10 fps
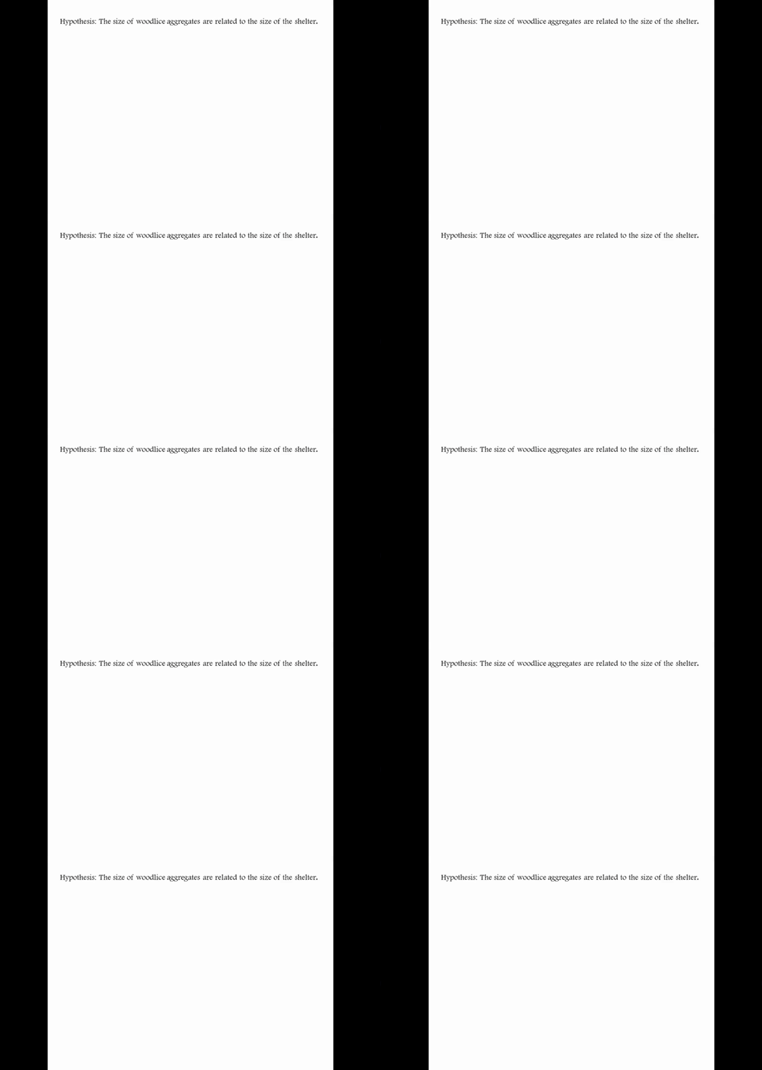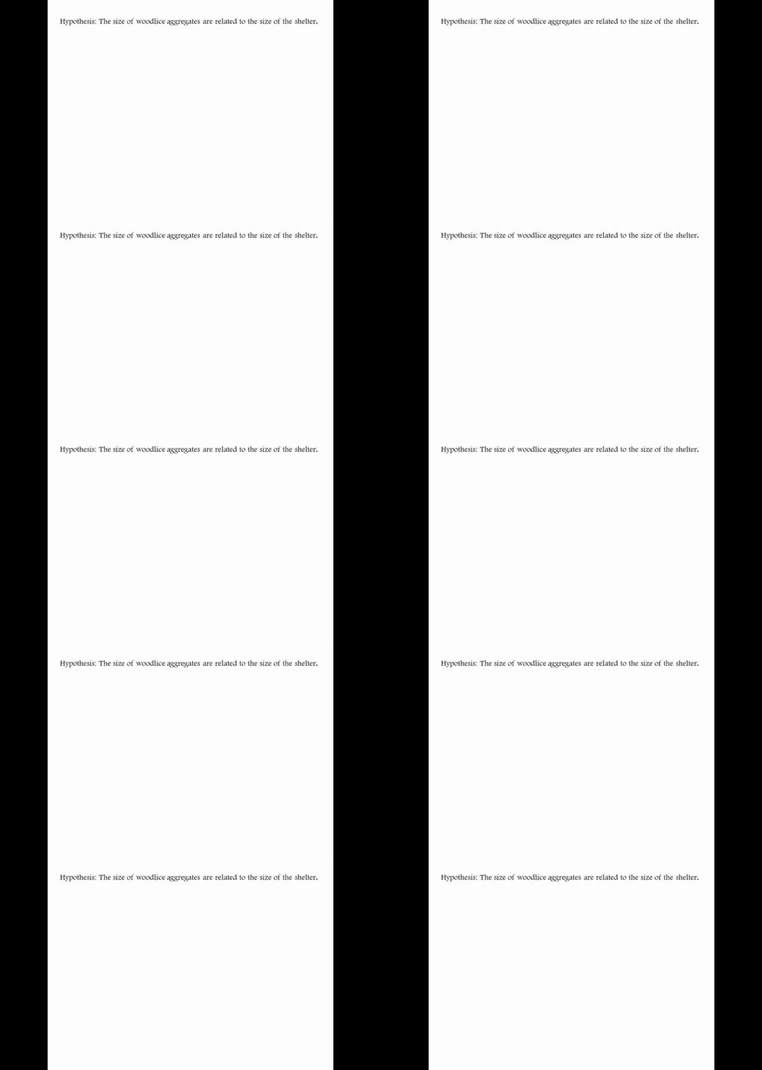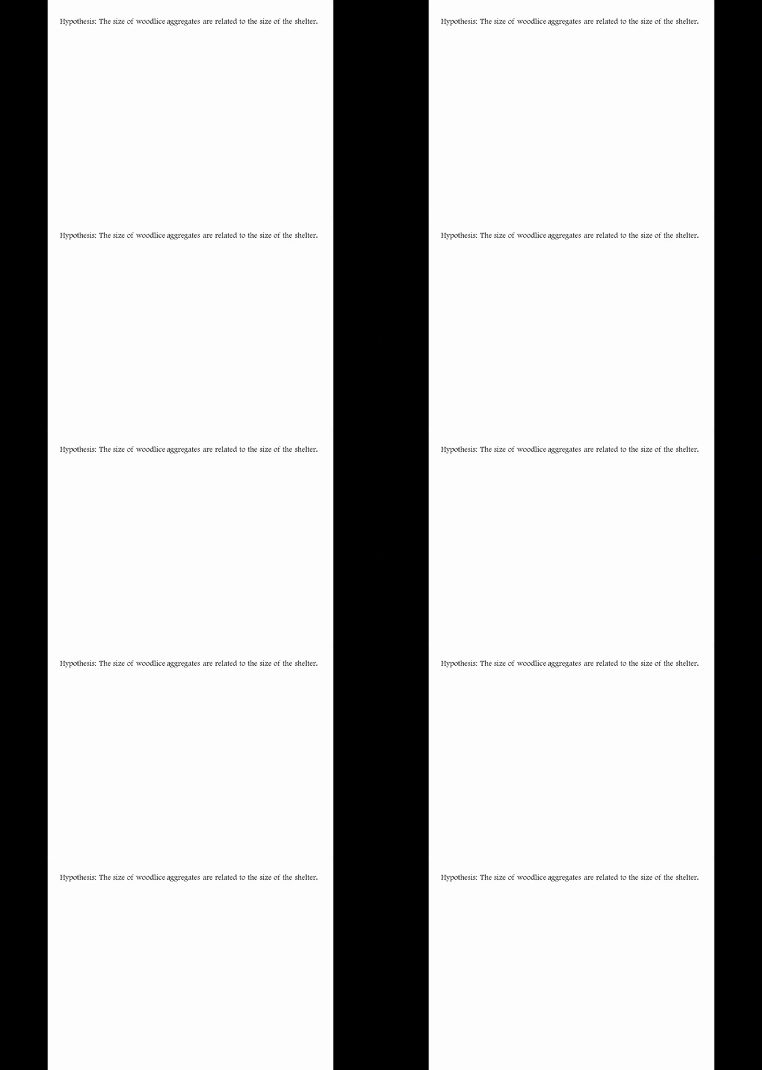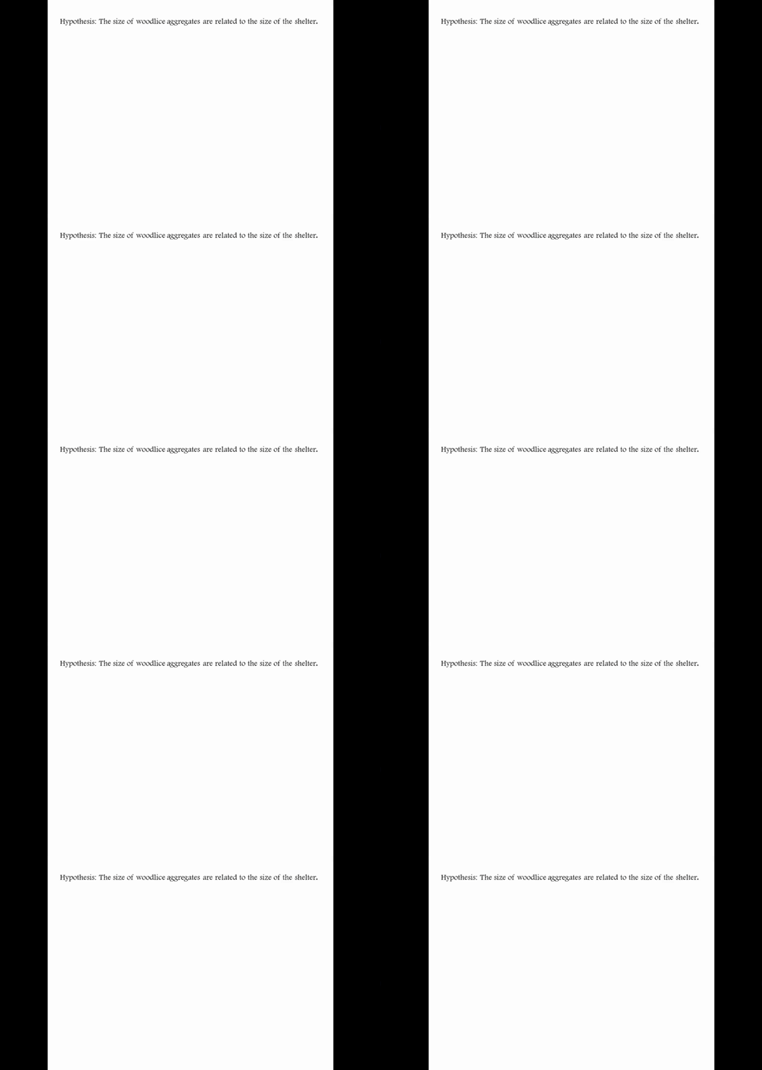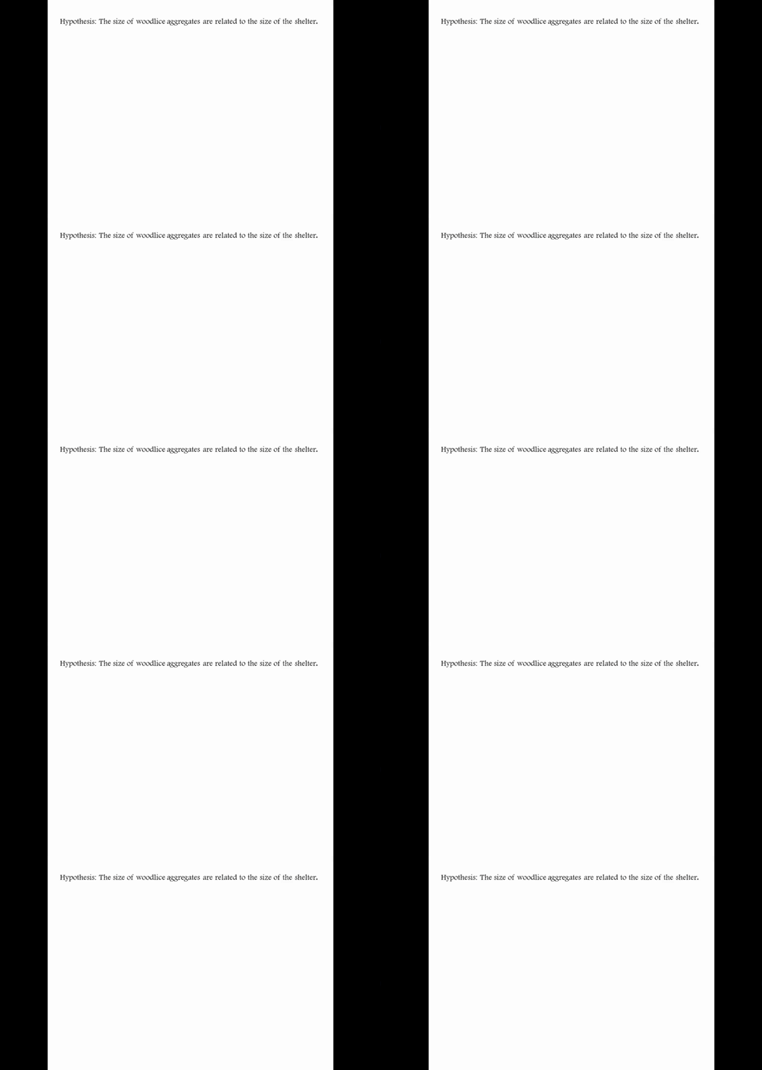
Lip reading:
Nobody's mouth can be seen.